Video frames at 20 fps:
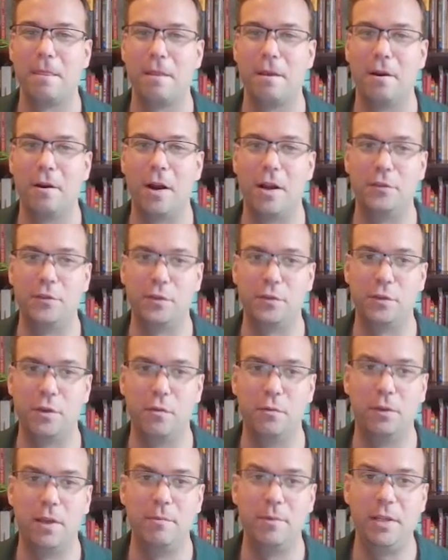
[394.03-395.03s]
All right, so
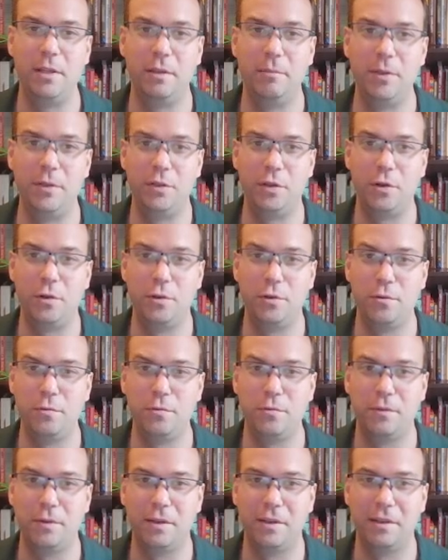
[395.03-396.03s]
let me show
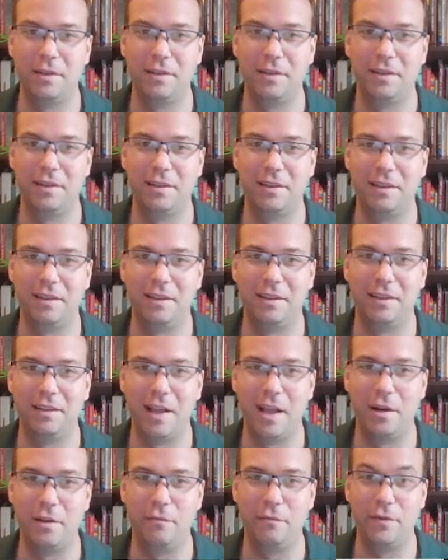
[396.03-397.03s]
you
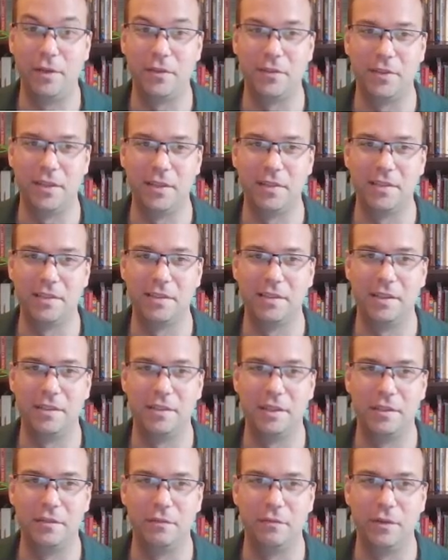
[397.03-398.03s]
how to fix this.
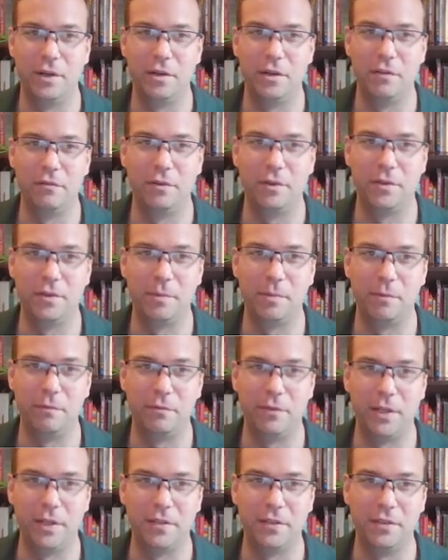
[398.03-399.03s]
It's very, very simple
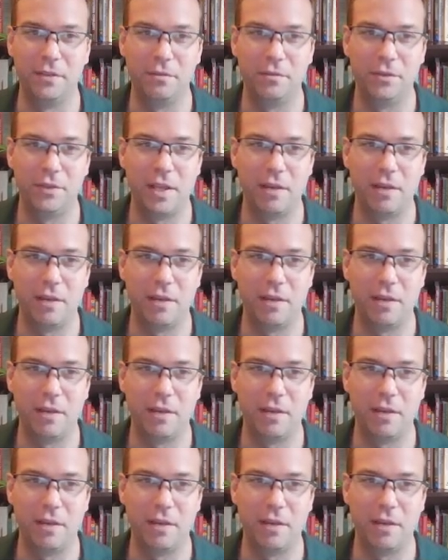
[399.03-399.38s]
fix. You just